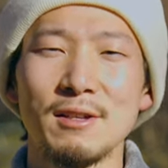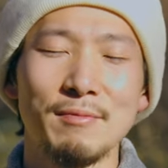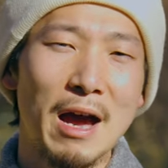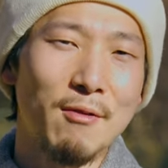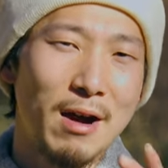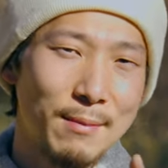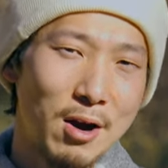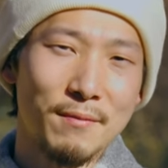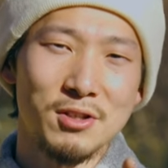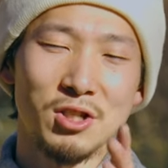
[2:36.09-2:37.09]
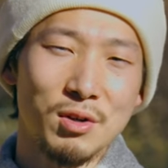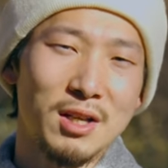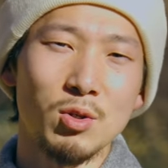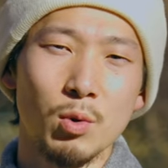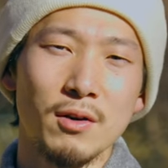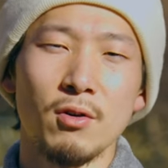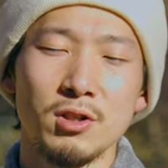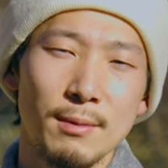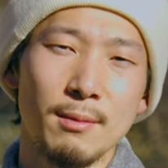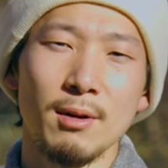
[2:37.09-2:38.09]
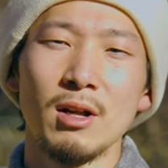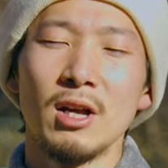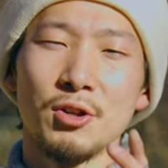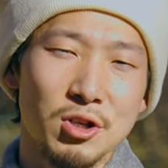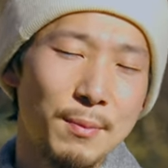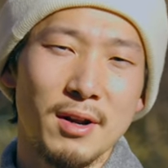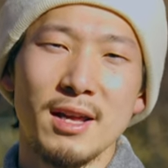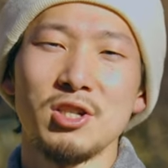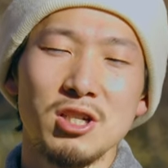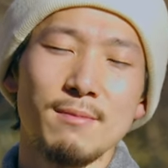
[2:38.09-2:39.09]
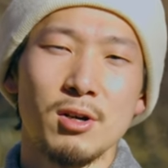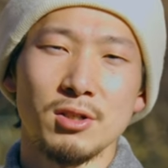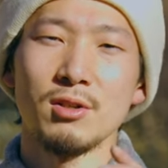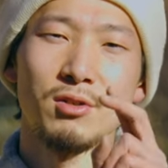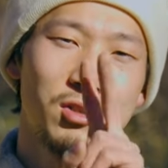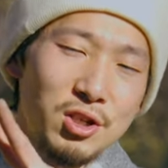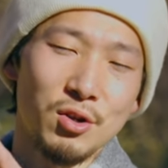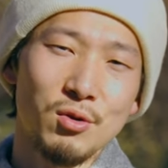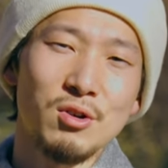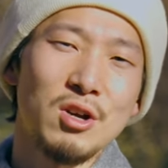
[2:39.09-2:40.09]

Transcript: Now I'm on Sony twenty-four seventy millimeter f two point eight G Master two.